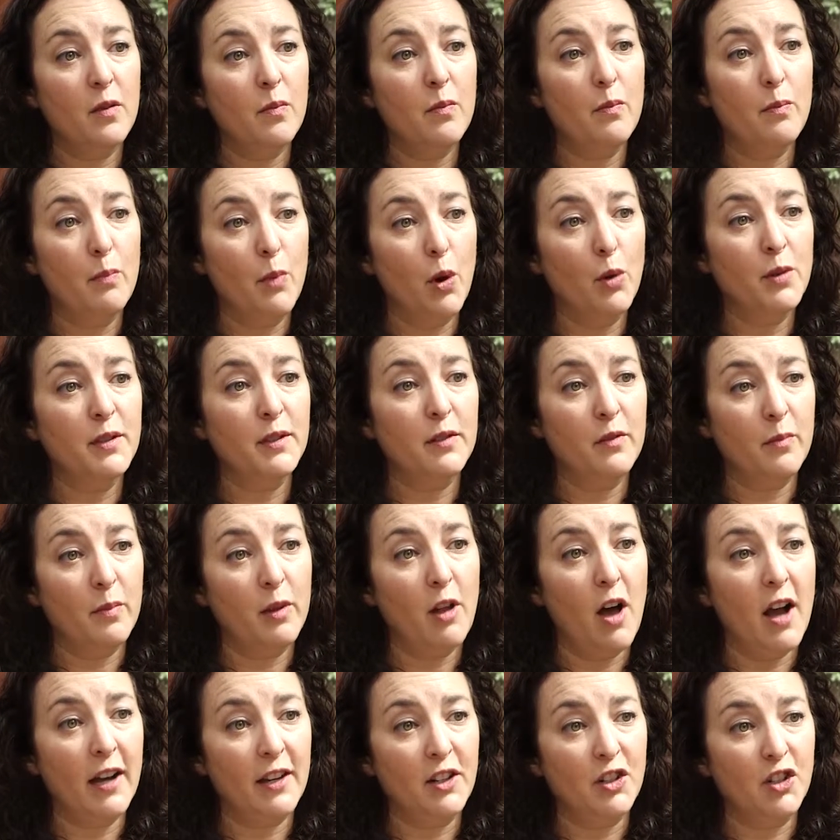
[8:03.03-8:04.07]
most
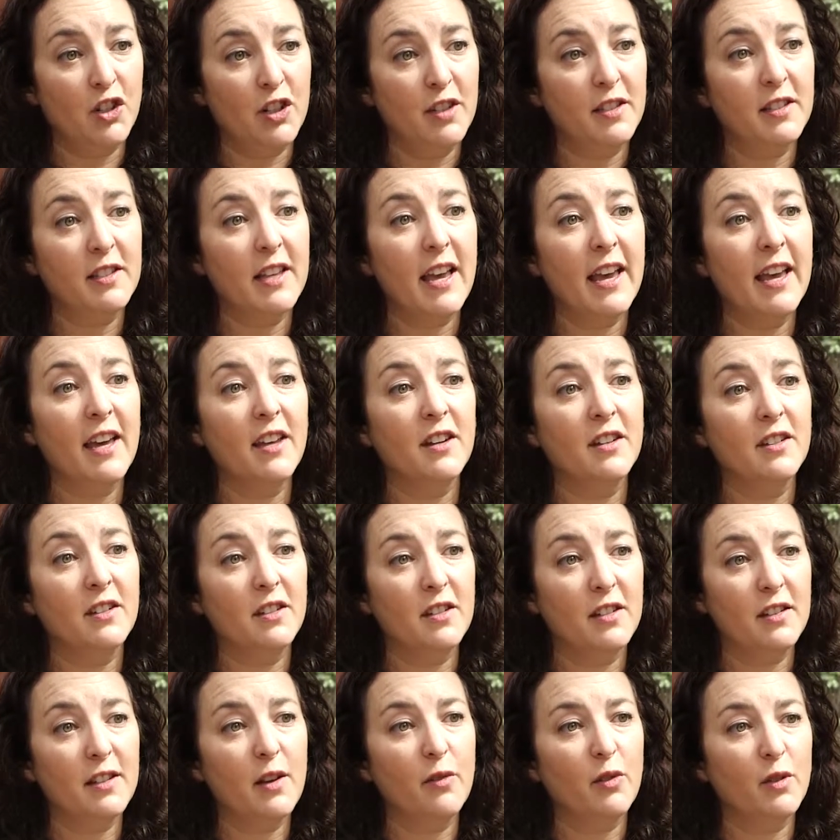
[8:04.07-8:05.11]
blockages, and
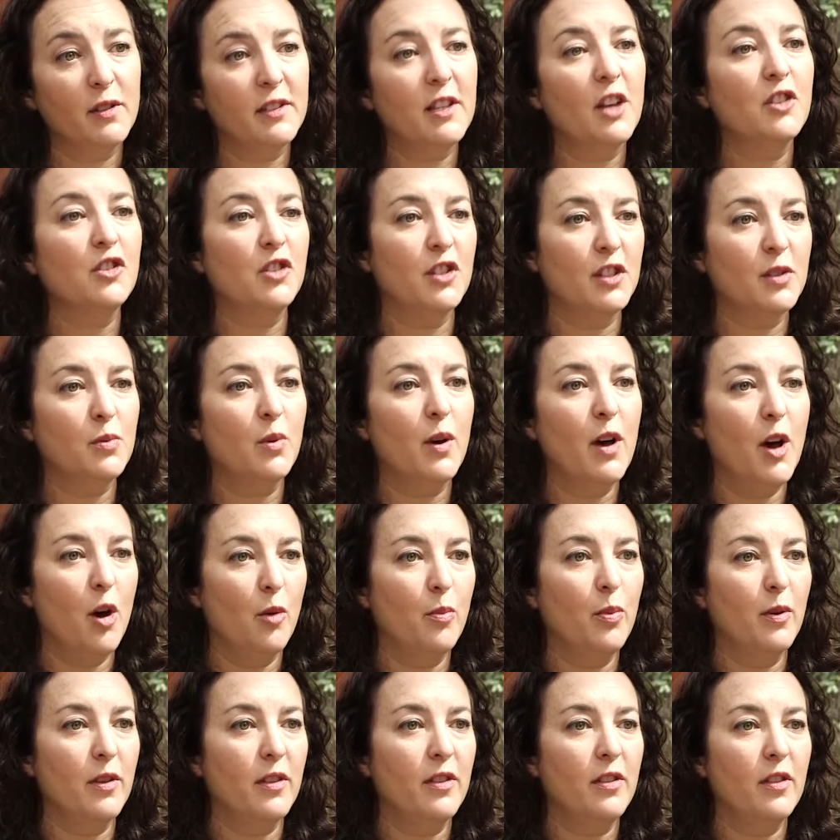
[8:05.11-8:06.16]
several sessions will
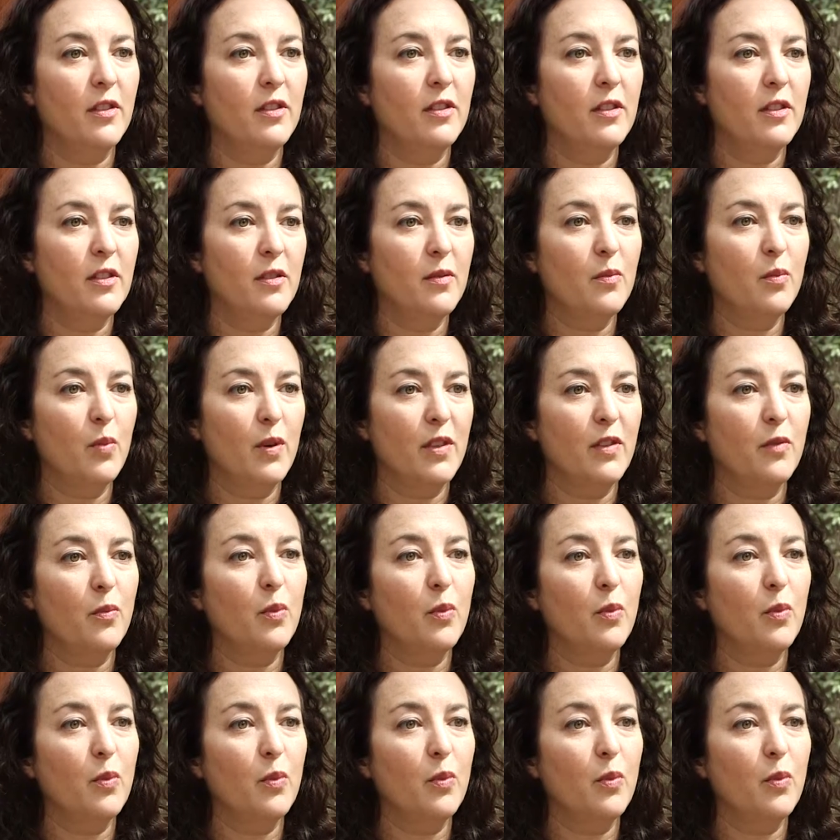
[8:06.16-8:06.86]
help with